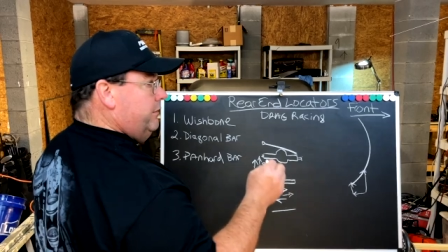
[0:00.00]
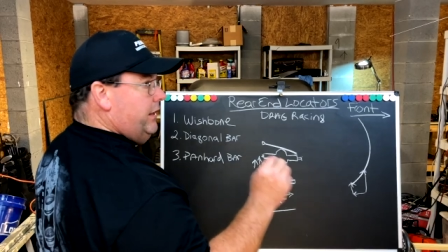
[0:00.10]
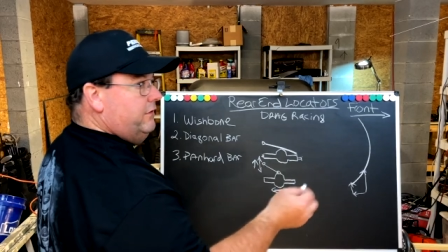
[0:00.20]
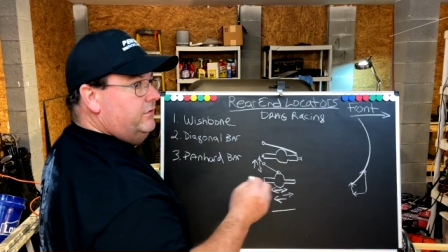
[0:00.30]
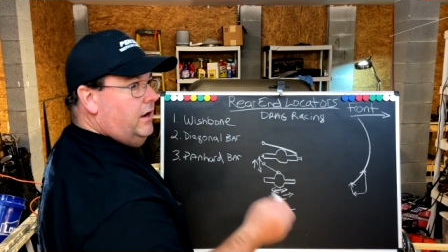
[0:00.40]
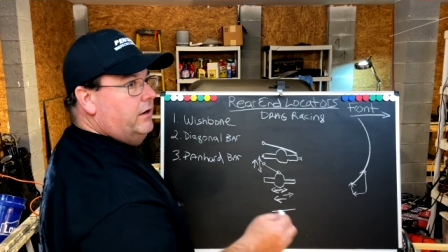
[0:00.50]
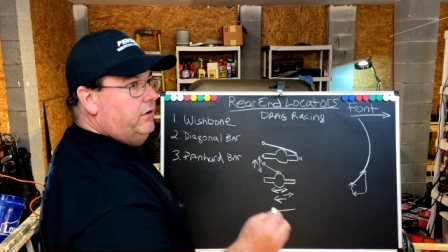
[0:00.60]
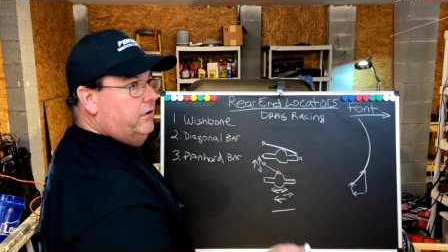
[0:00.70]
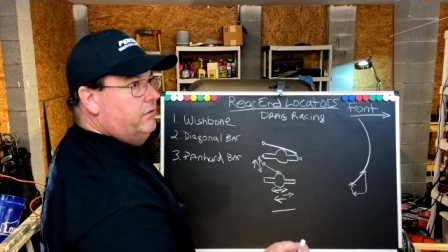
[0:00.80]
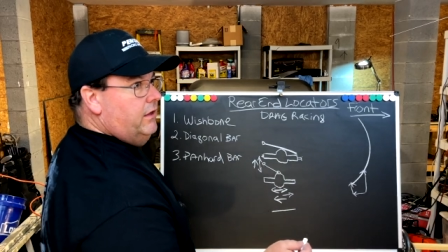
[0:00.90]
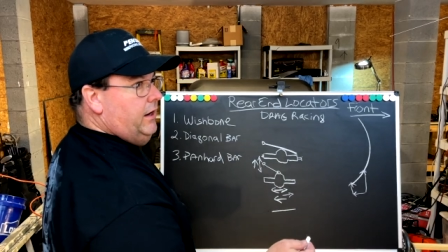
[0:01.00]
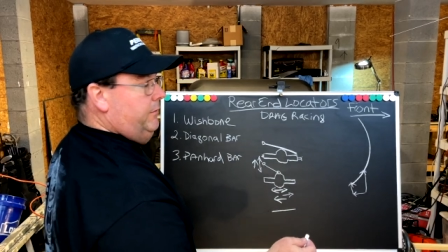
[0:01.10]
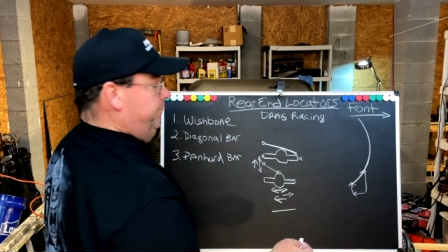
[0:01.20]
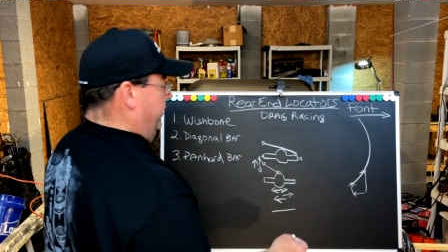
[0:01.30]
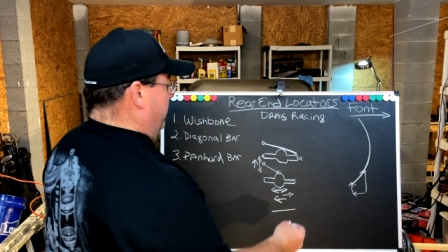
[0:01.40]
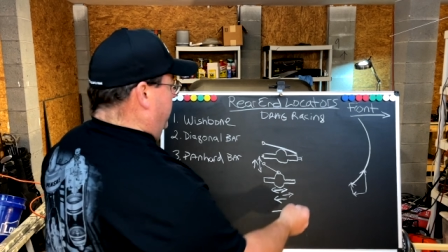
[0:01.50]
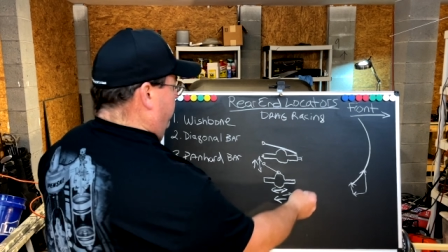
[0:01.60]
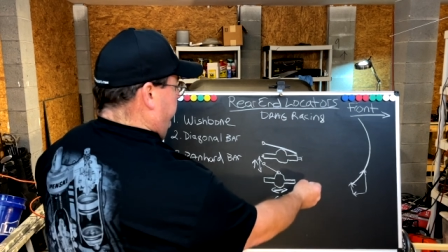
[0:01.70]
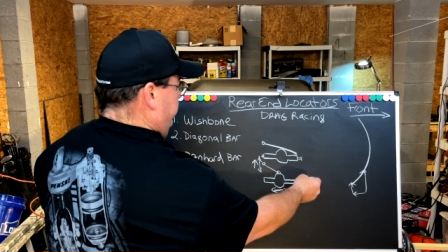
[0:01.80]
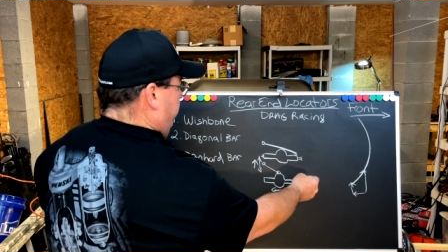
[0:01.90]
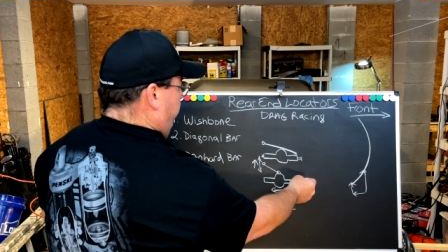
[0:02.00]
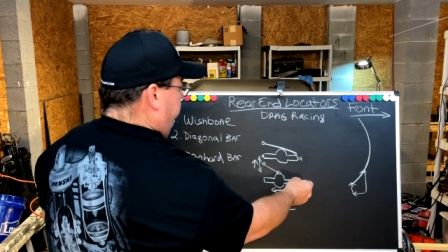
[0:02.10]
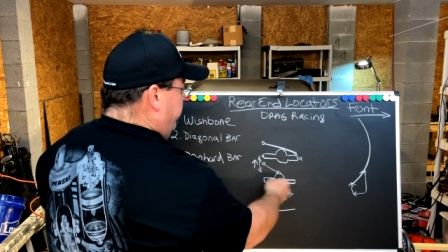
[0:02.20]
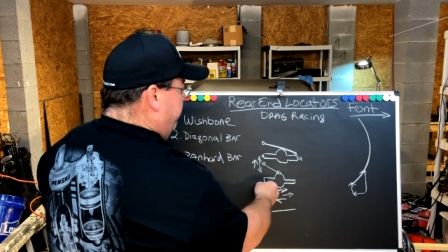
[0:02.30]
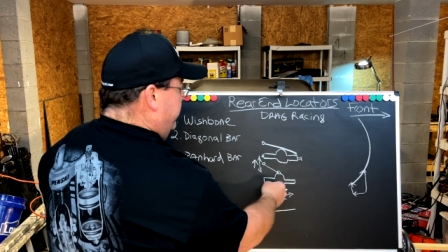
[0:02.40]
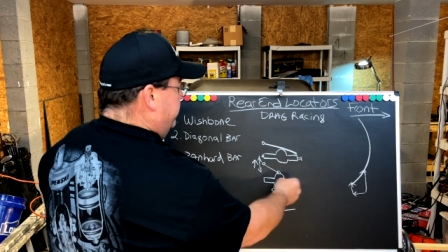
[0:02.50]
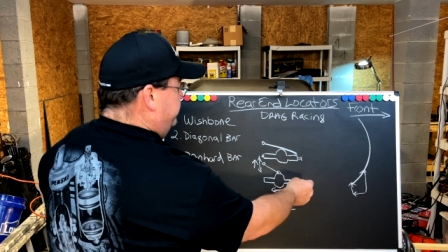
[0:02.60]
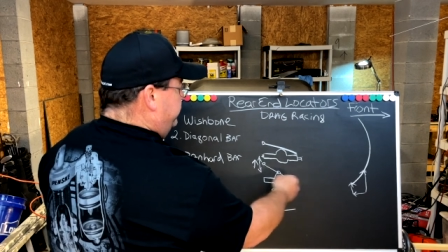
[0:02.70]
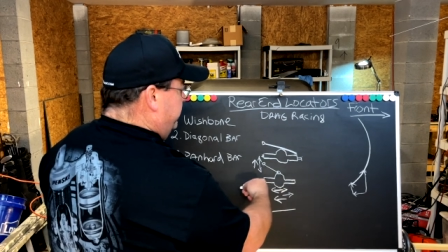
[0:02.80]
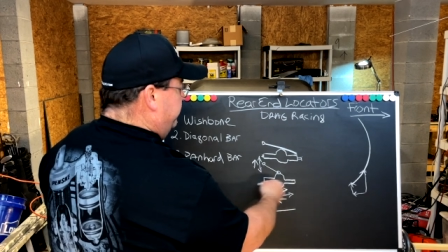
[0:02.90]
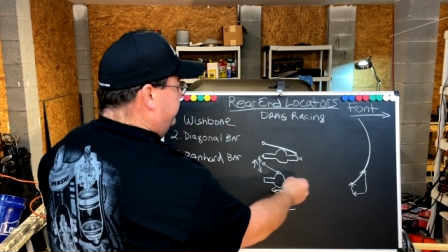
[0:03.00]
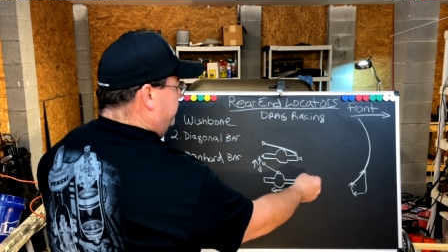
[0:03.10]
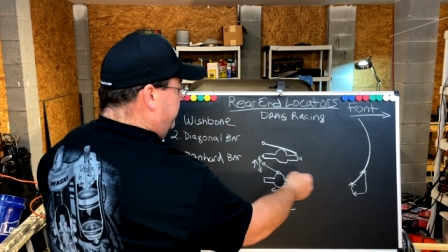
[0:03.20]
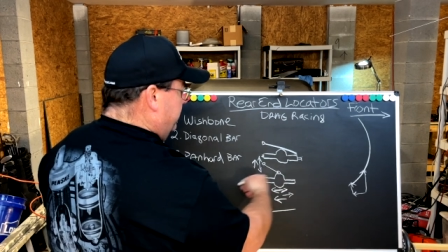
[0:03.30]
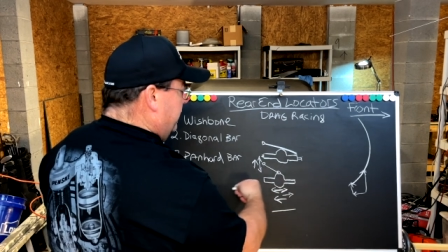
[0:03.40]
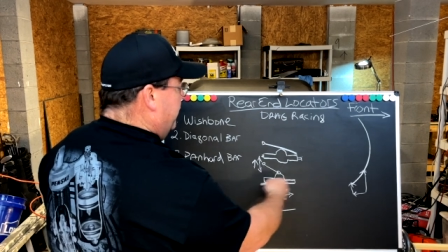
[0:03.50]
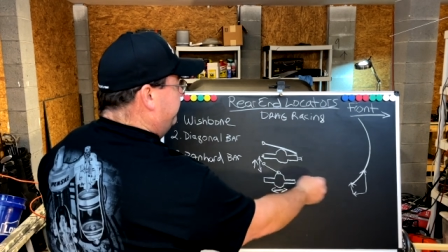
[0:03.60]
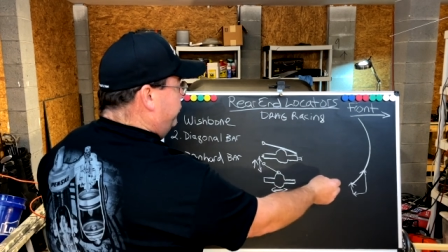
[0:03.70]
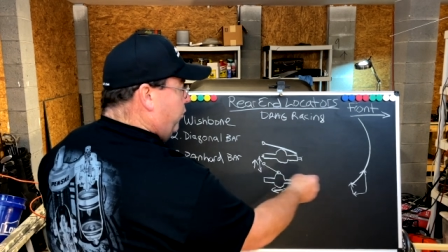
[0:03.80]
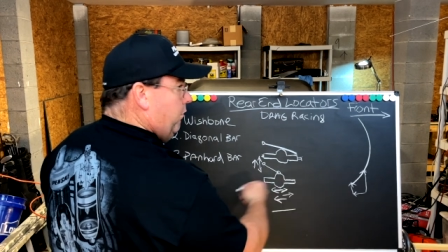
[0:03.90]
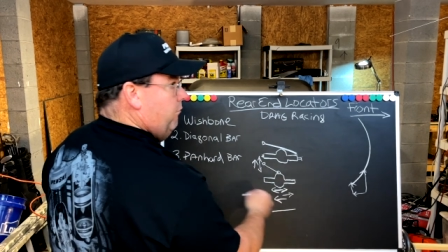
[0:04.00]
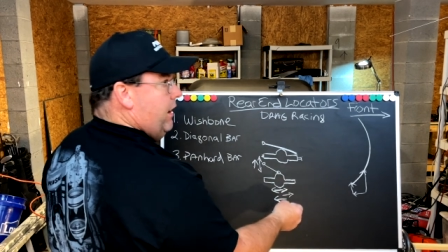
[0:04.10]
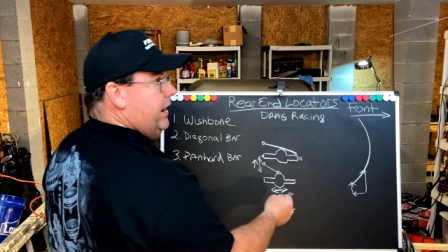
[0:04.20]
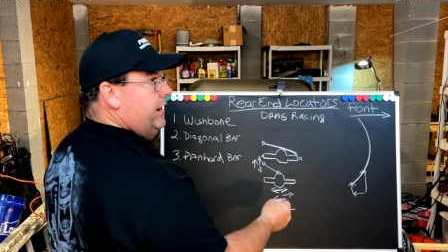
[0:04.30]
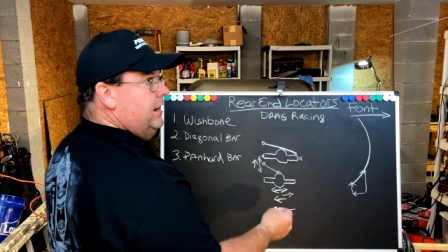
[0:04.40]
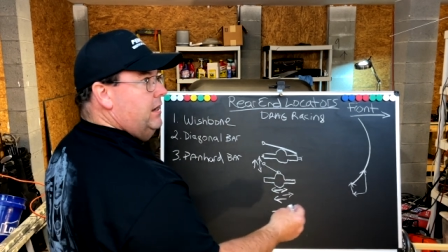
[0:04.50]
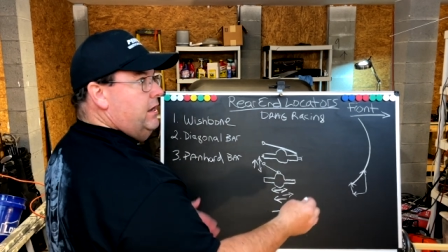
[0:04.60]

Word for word: That's not a good thing. When the rear end shifts left or right,